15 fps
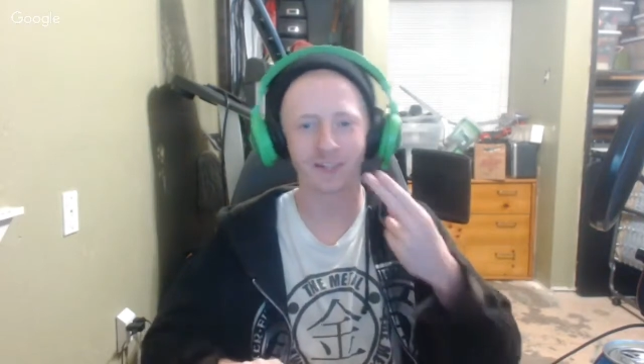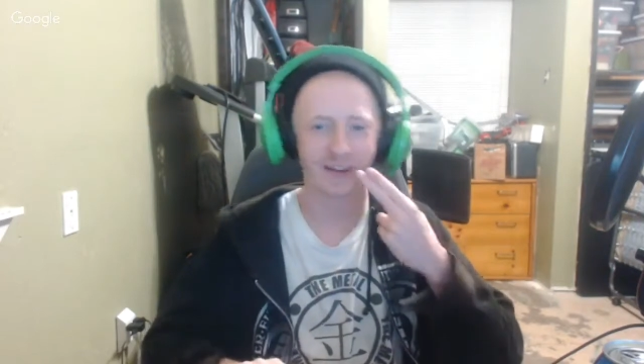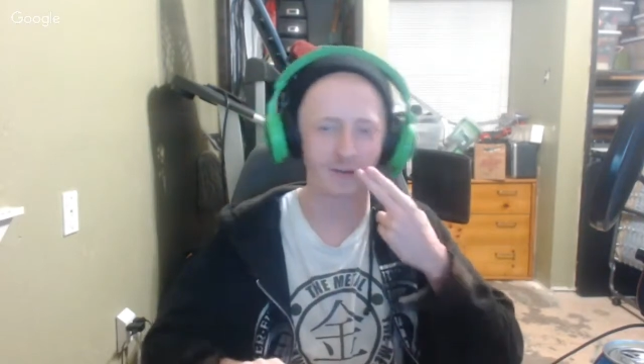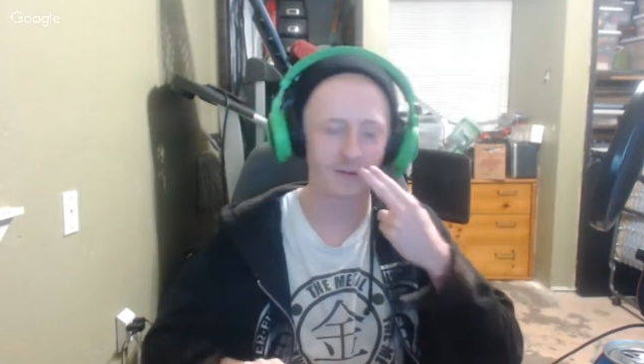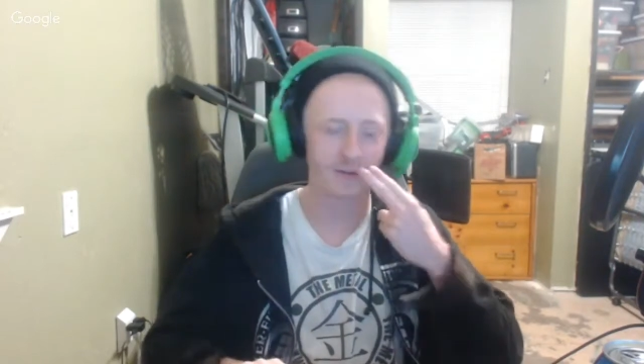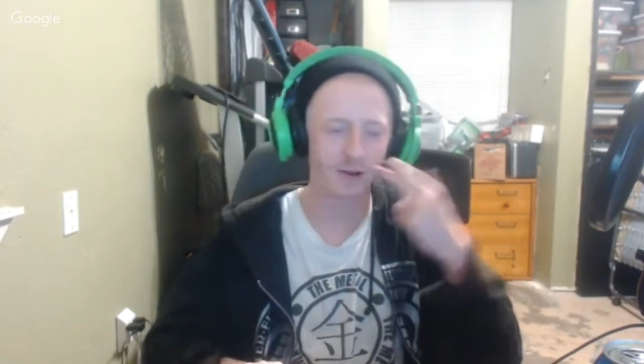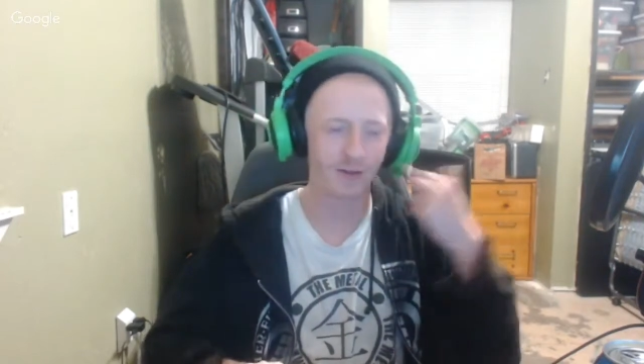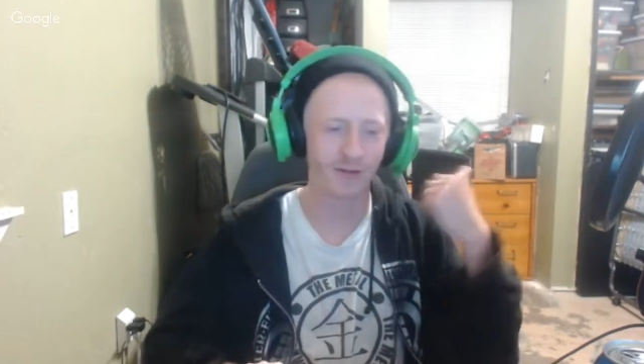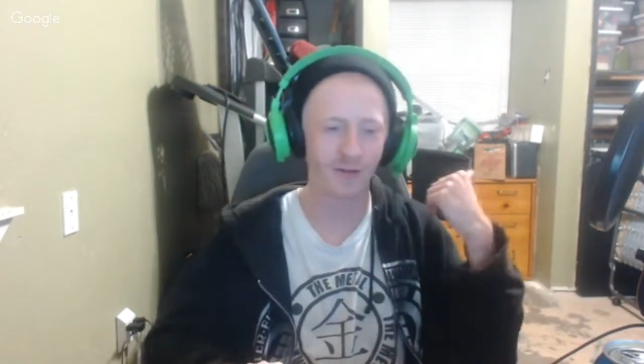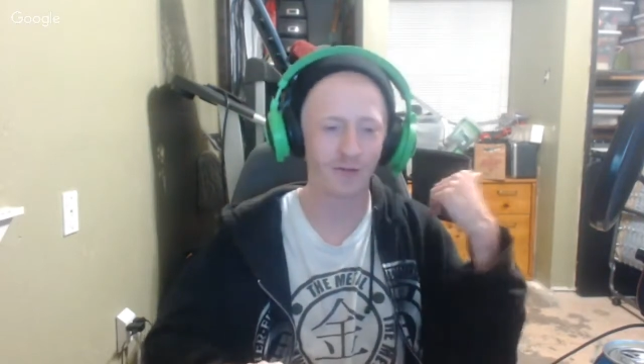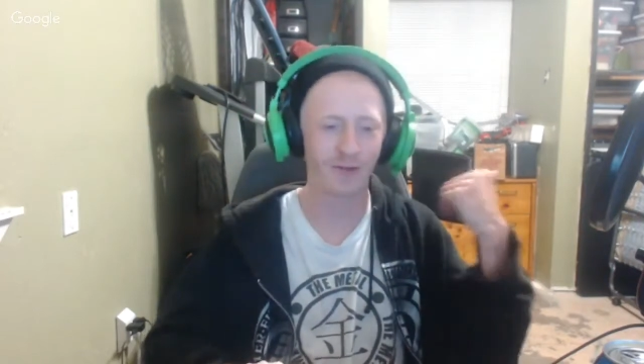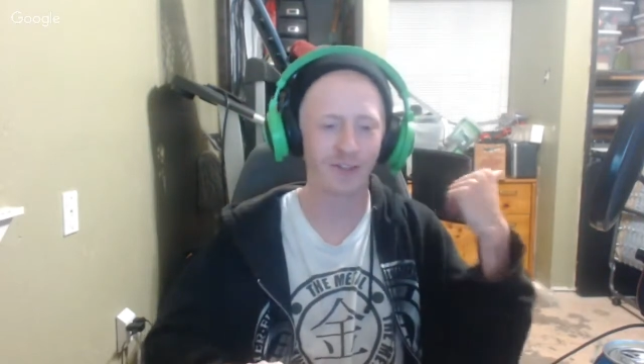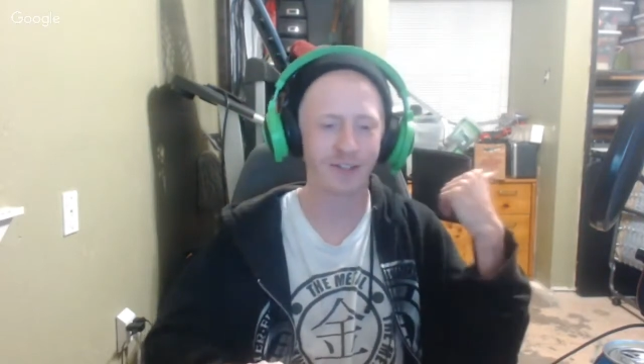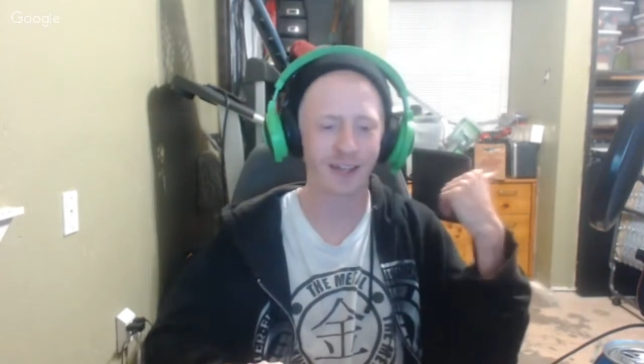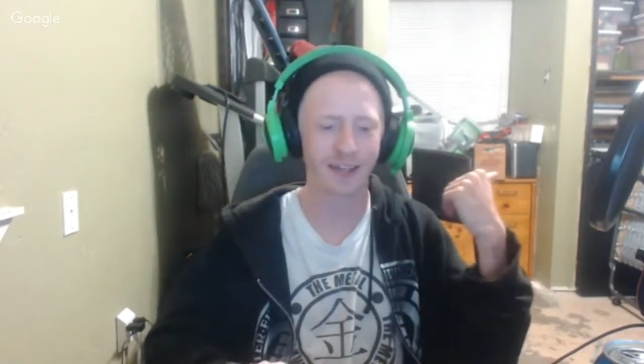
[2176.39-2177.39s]
and one of them
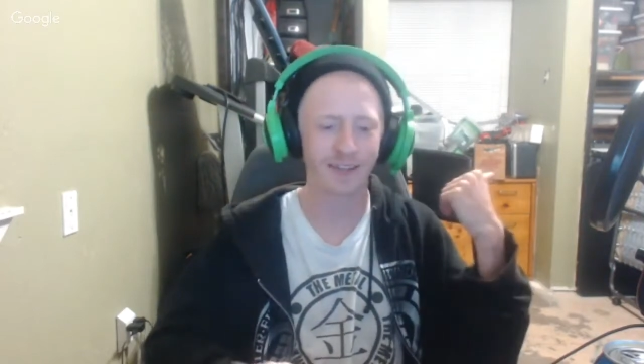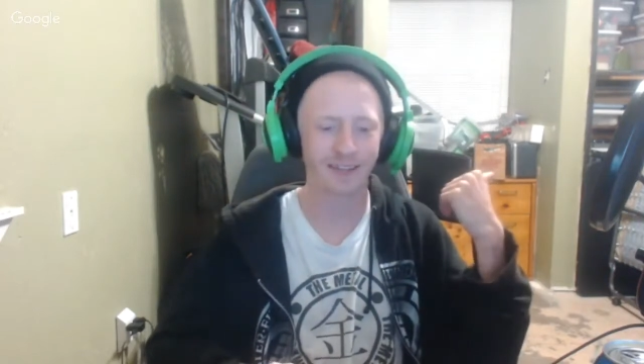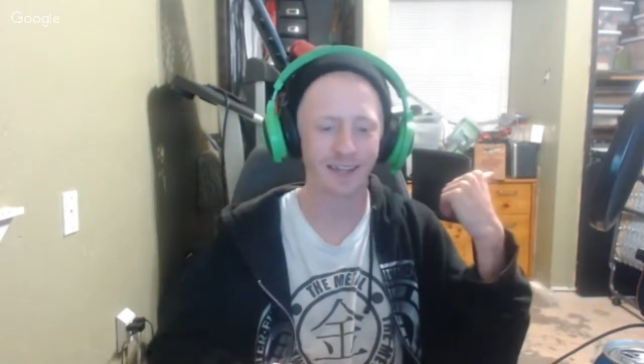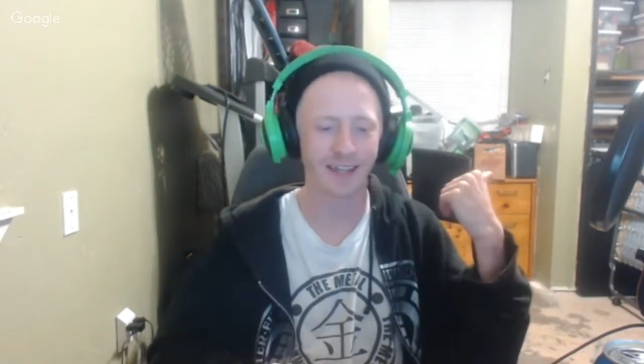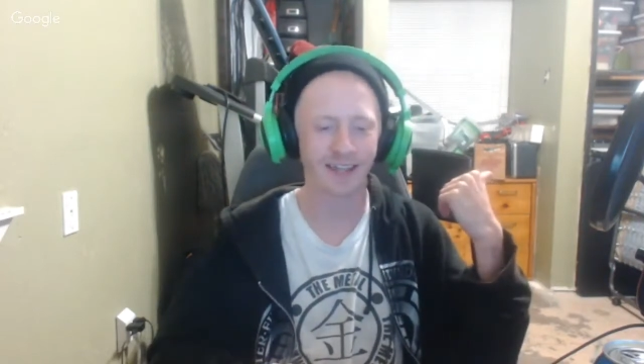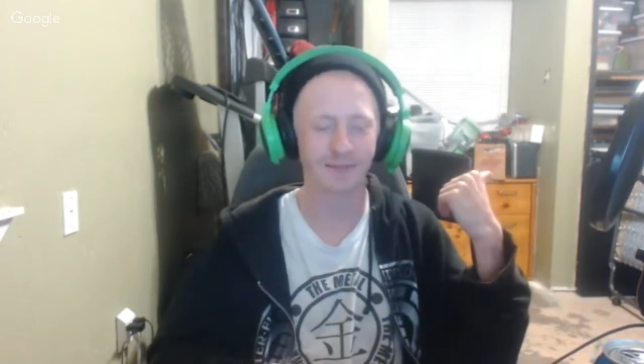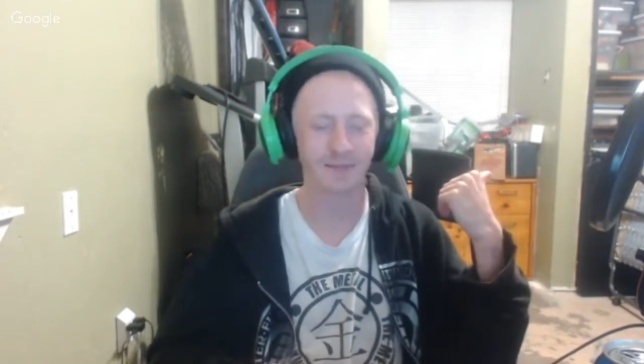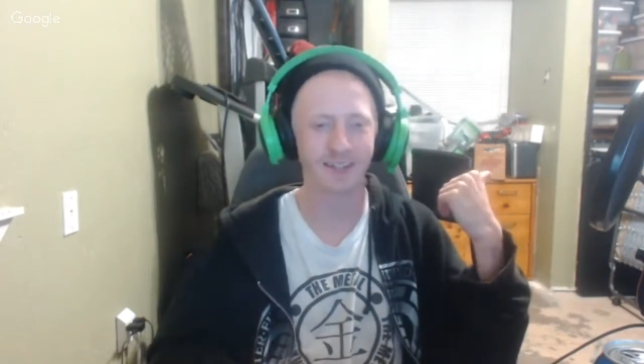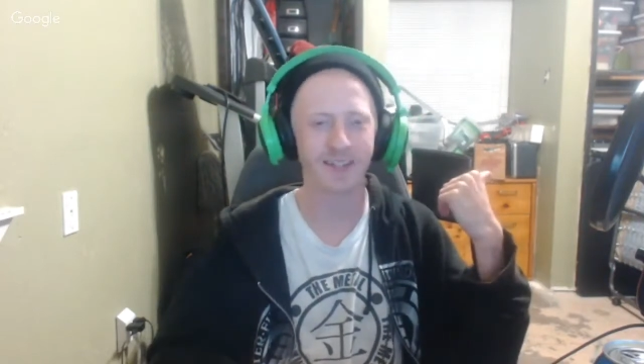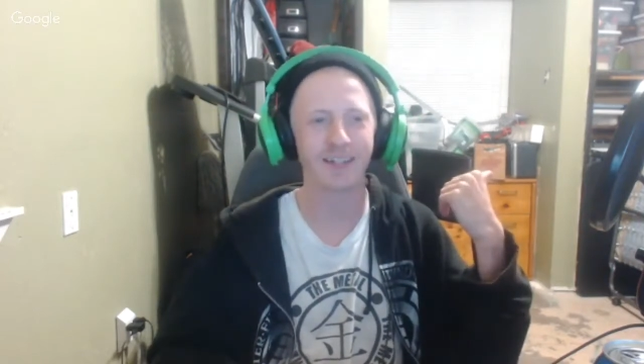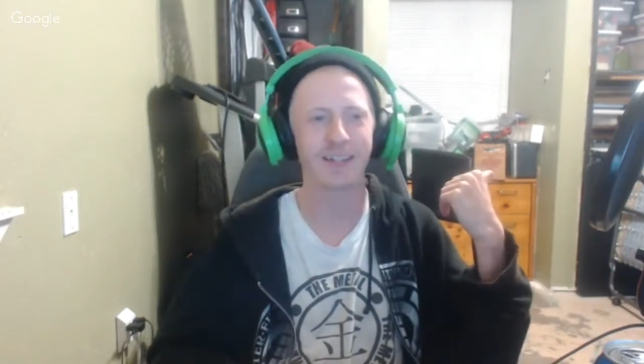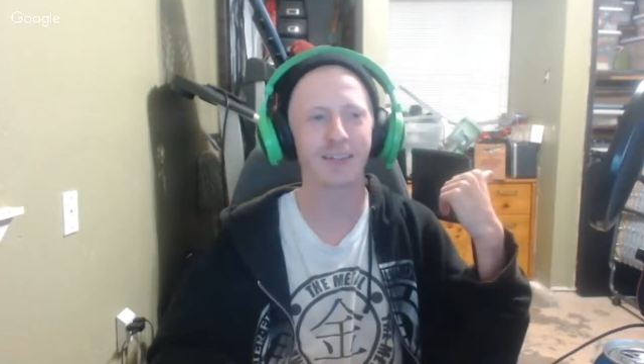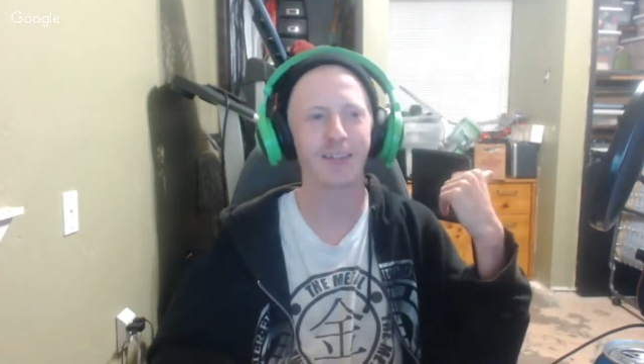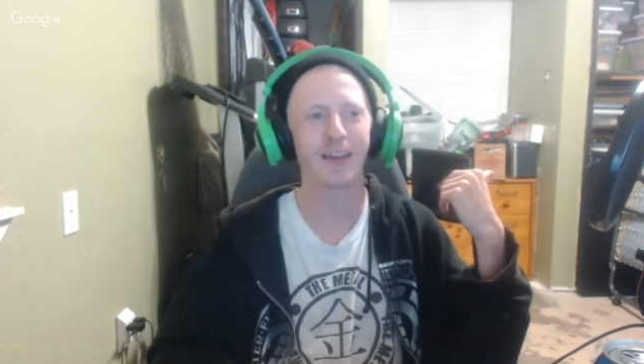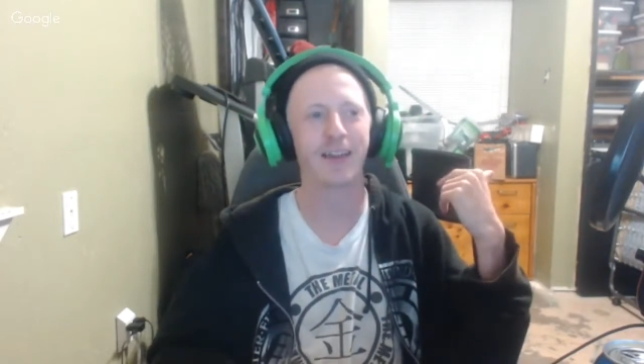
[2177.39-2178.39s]
was at the AMC,
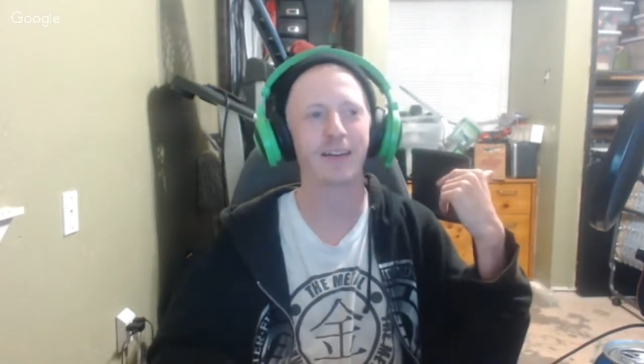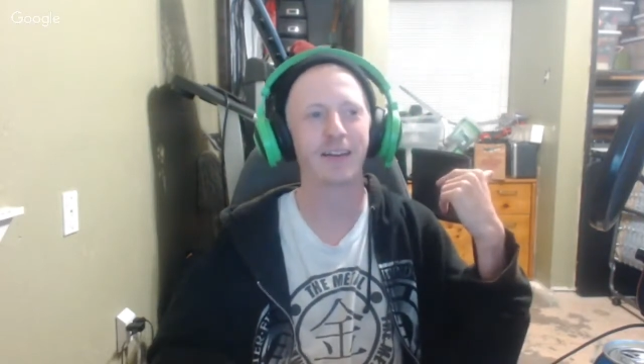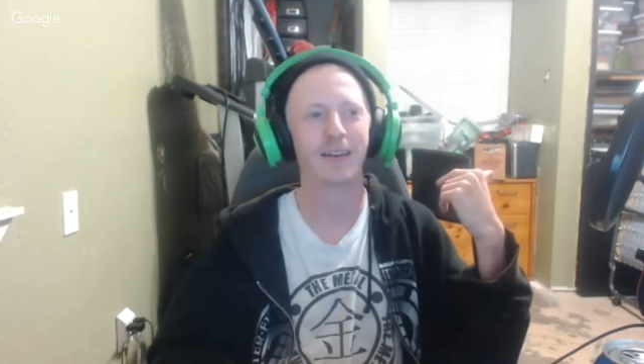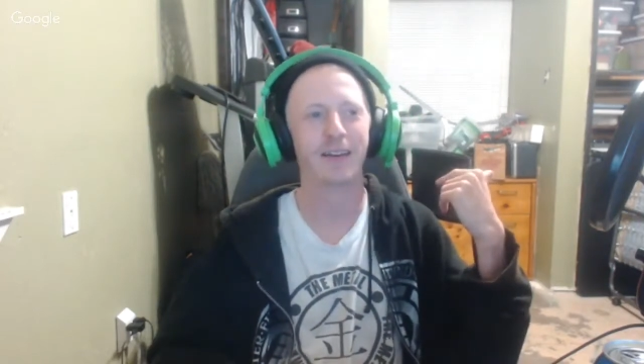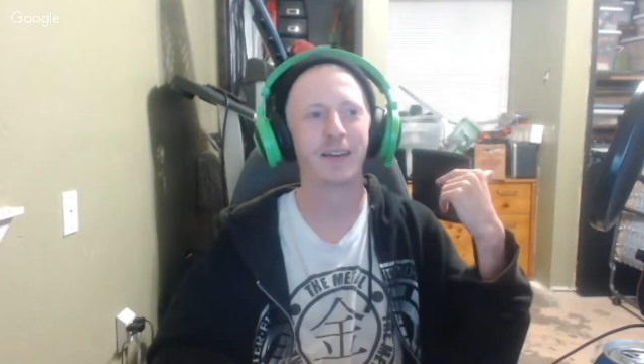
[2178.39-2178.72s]
and then